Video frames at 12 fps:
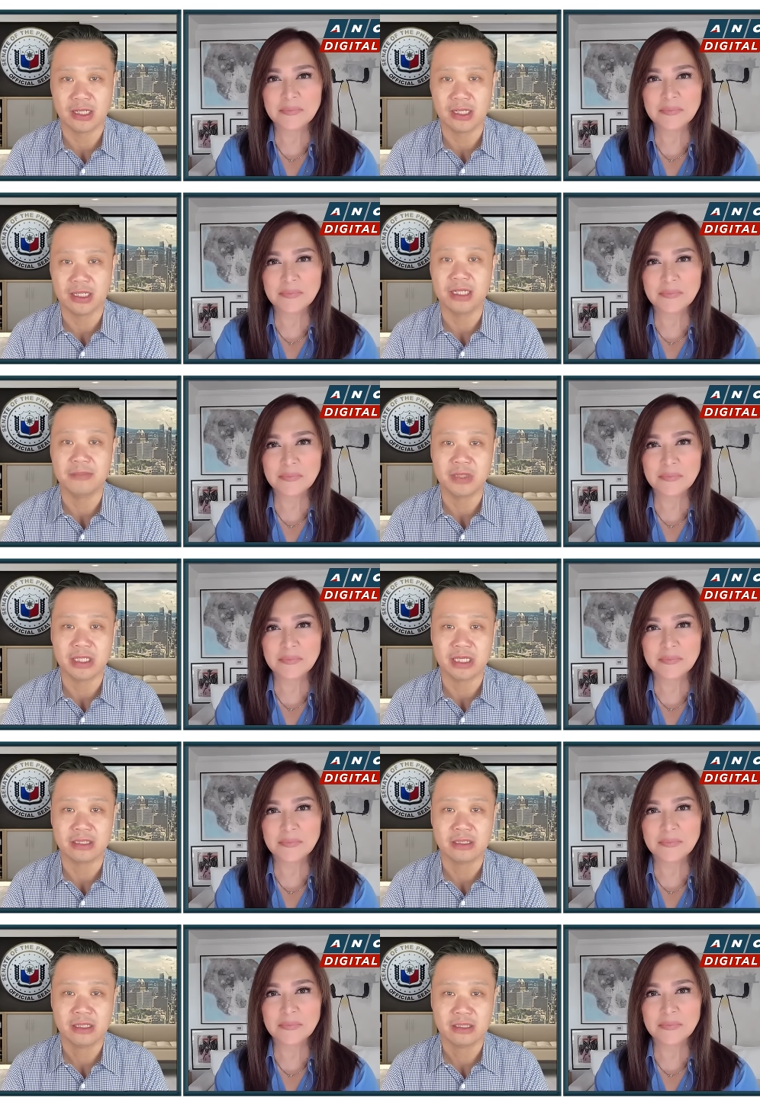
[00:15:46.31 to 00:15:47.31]

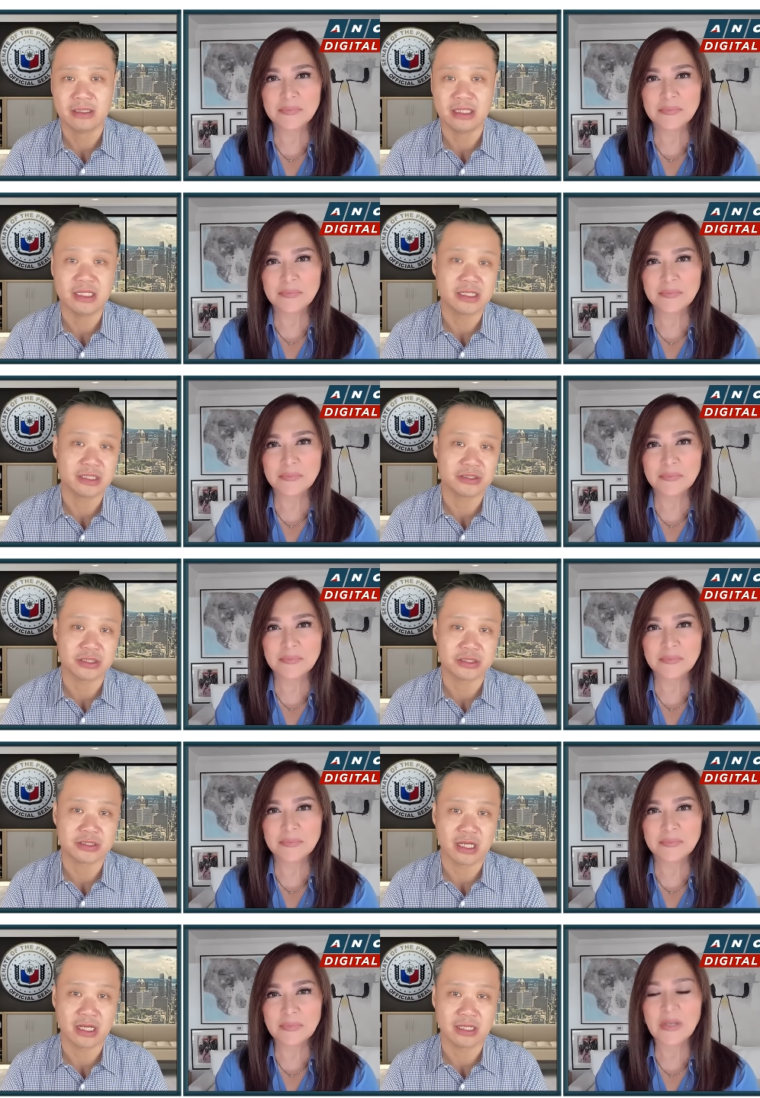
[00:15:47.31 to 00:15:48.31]
Speaker 1: eliminate the leakages
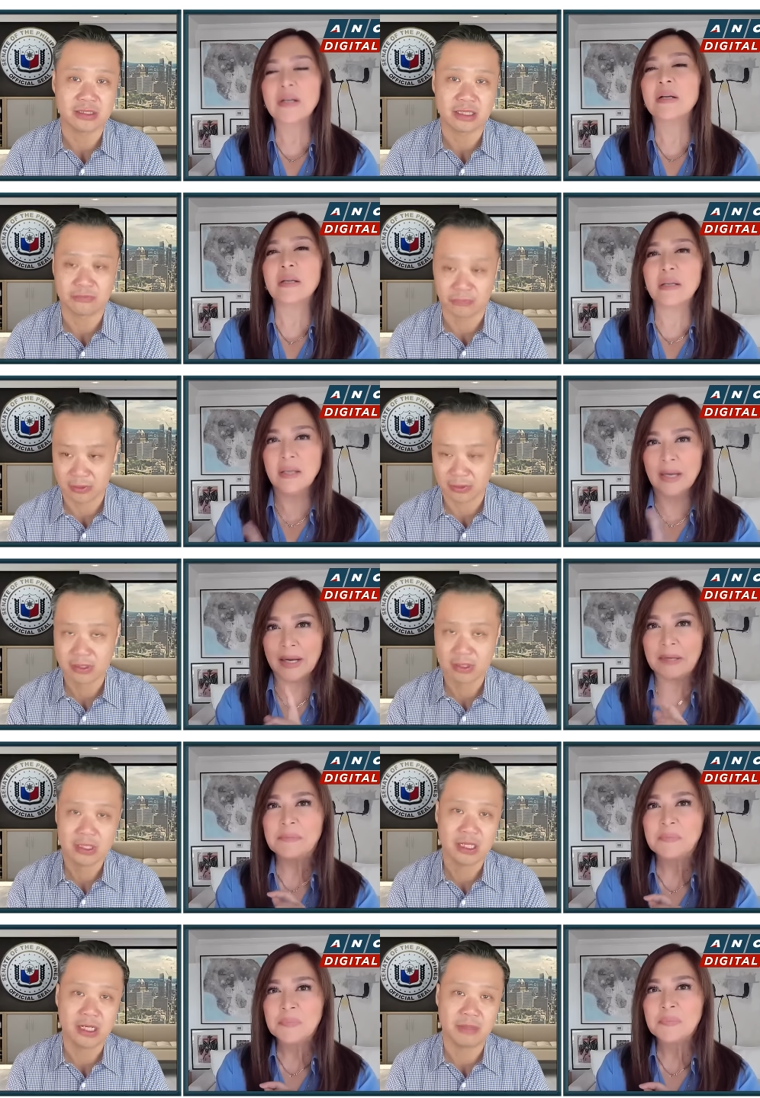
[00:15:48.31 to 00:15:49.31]
that were
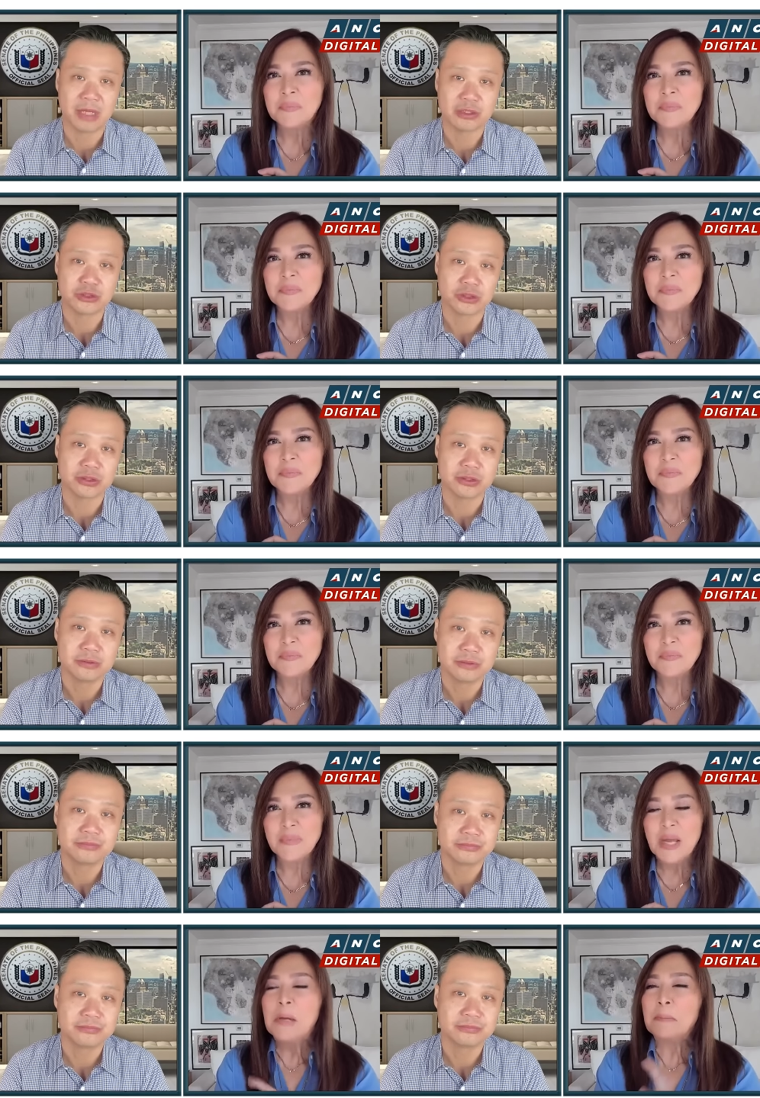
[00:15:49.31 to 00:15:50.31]
mentioned.
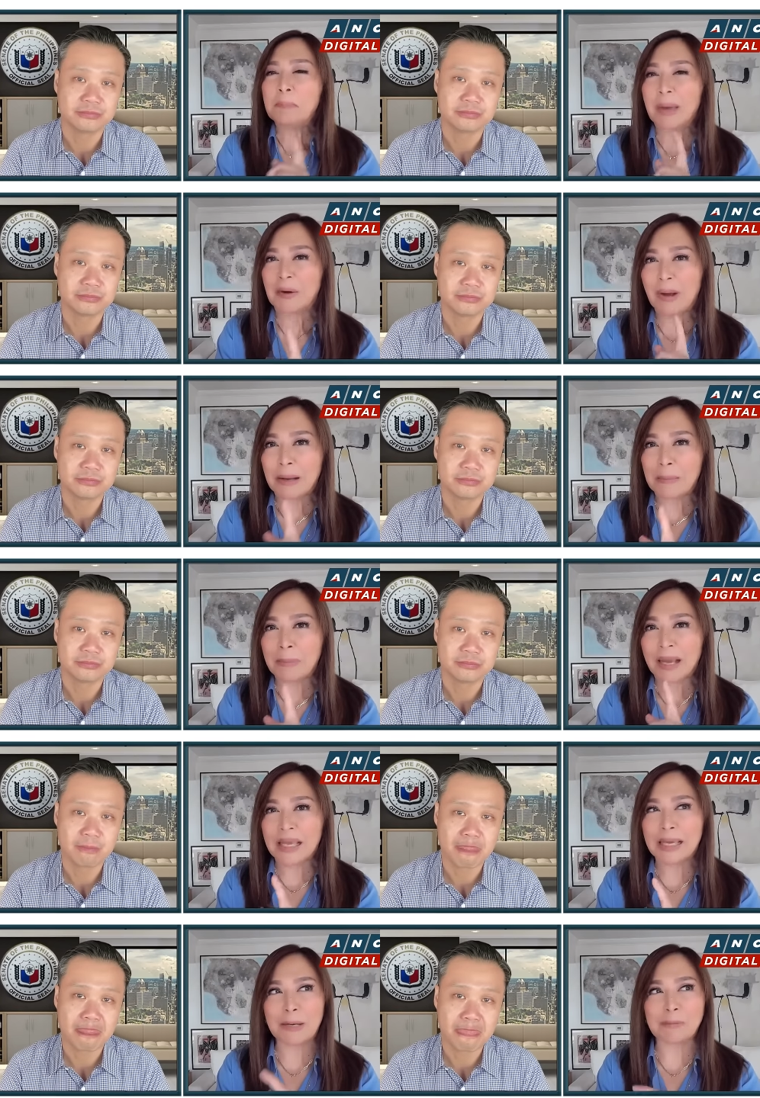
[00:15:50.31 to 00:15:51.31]
Pero ang
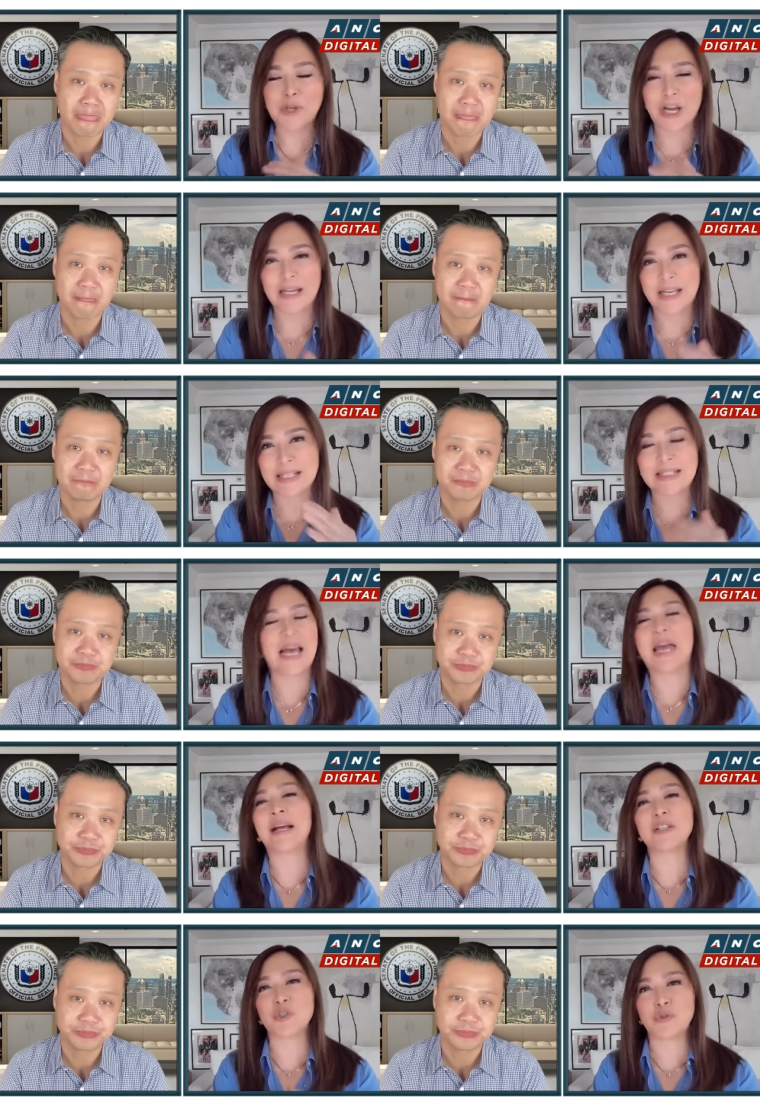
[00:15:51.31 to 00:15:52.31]
maghirap dyan is the
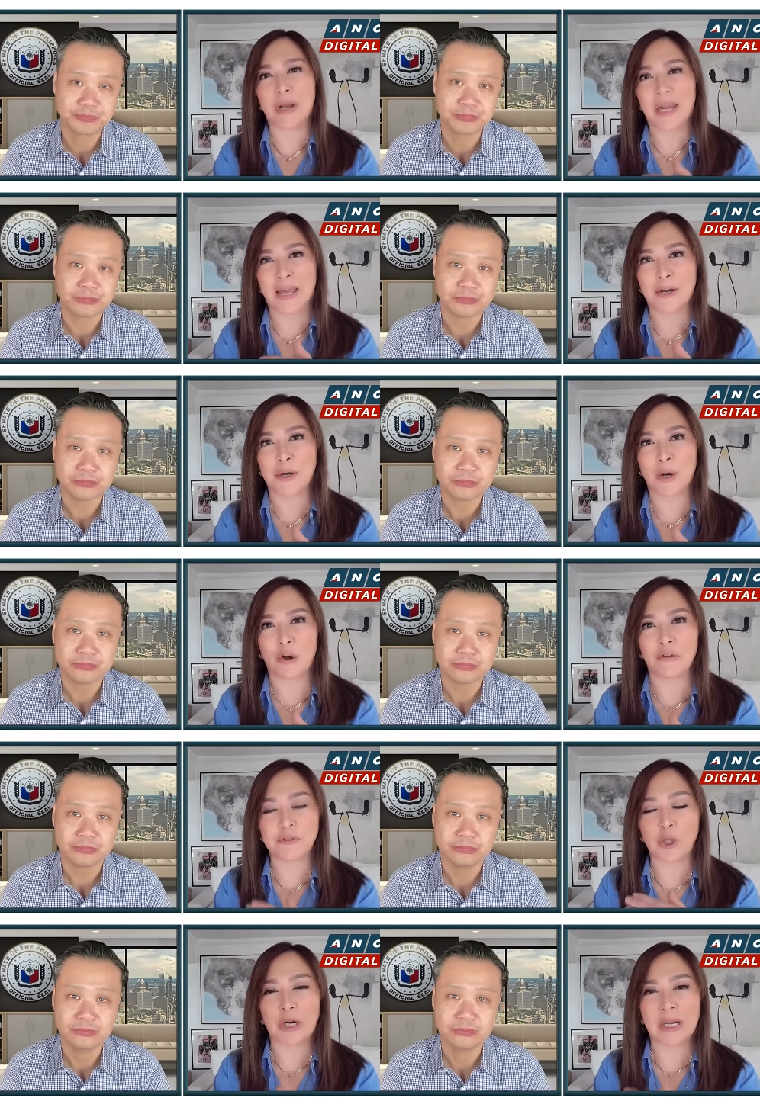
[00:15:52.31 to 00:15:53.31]
extra layer of
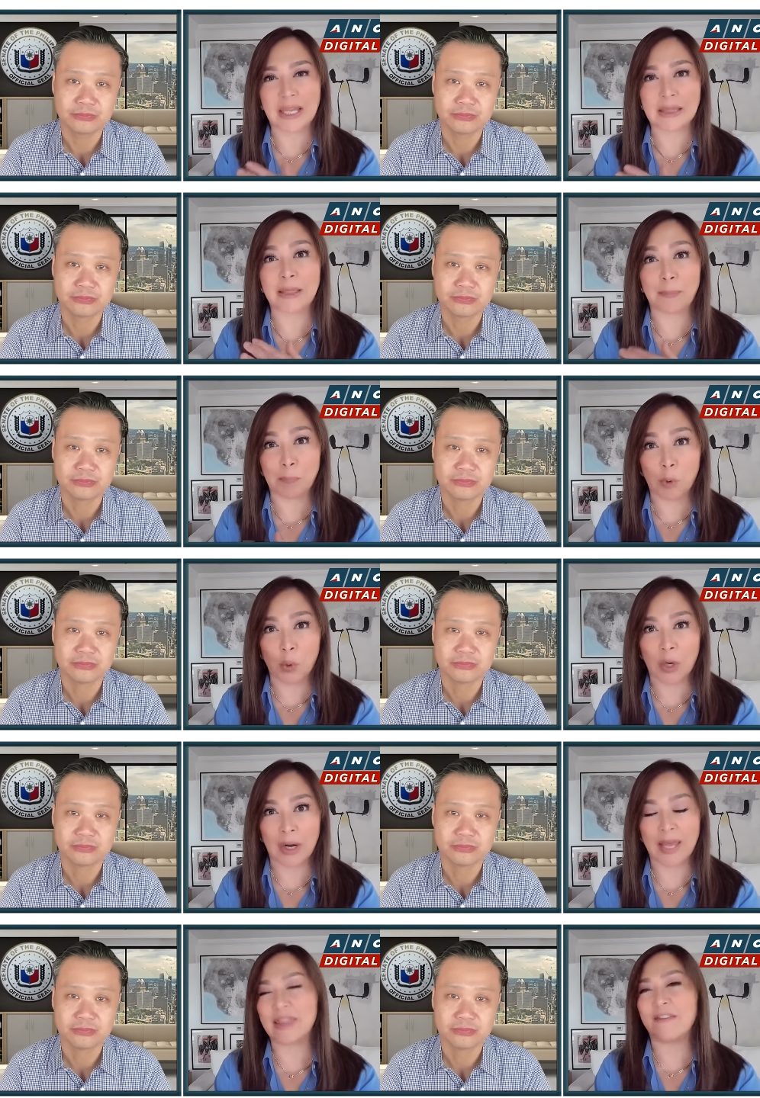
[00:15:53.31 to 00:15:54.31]
target the poor
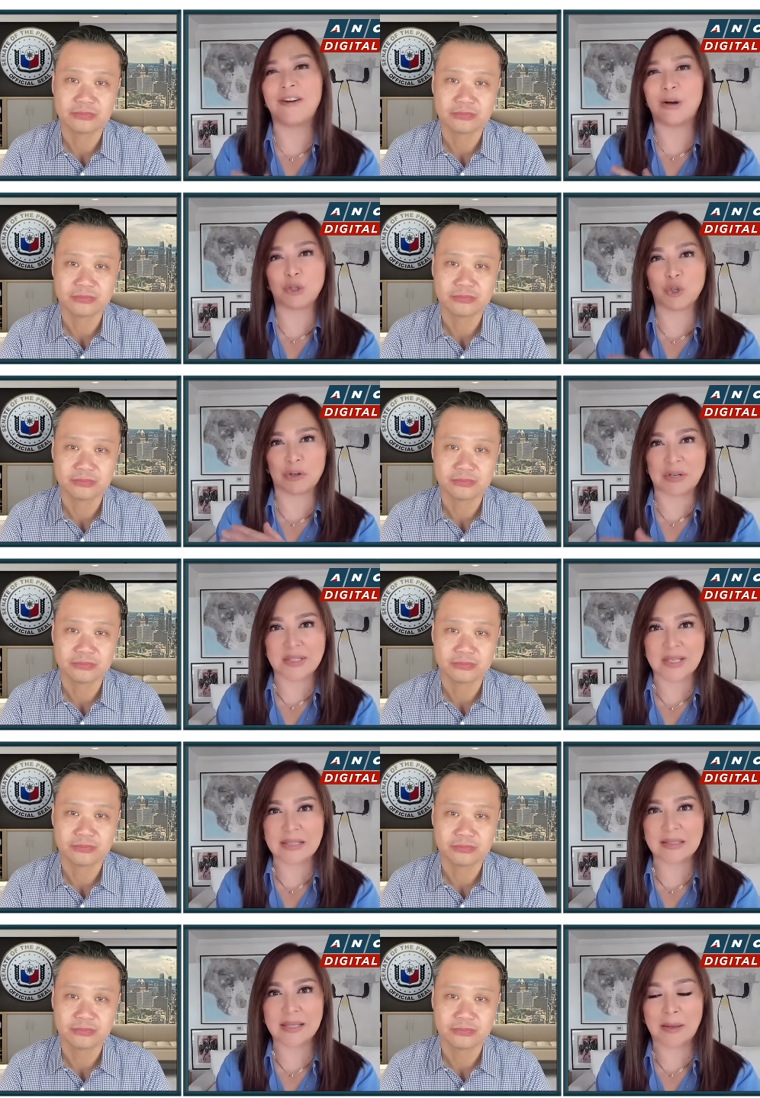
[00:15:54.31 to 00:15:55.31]
in the voucher
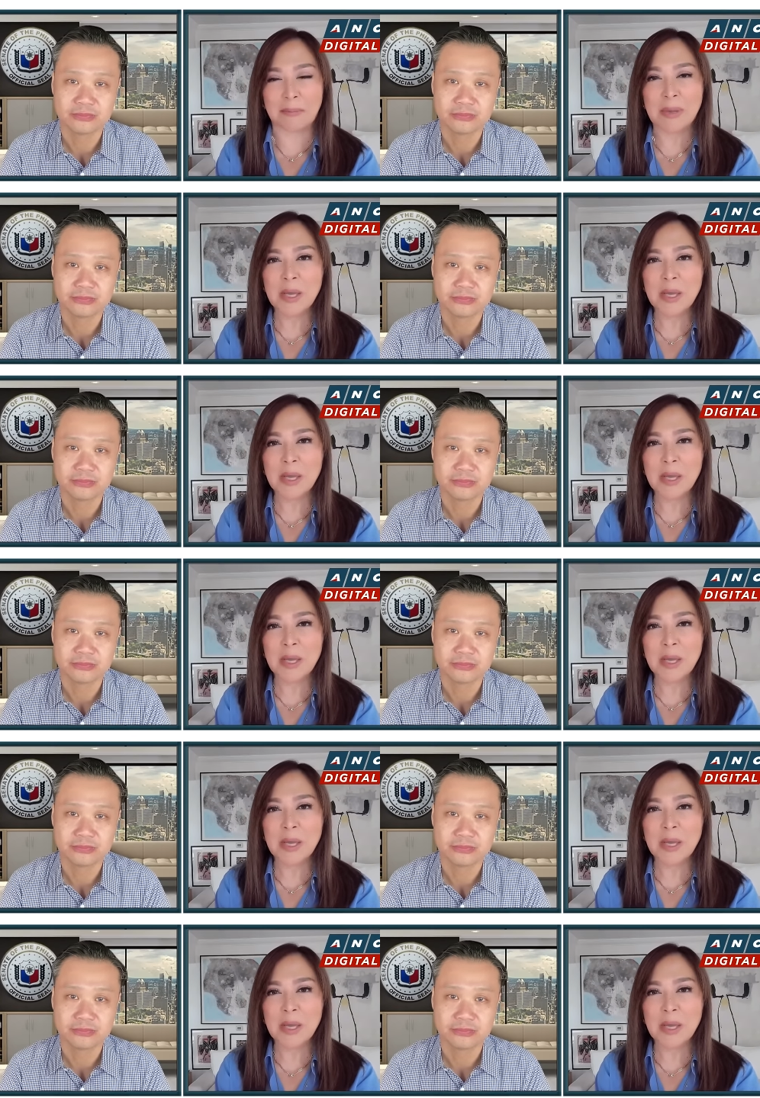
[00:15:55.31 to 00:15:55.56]
system.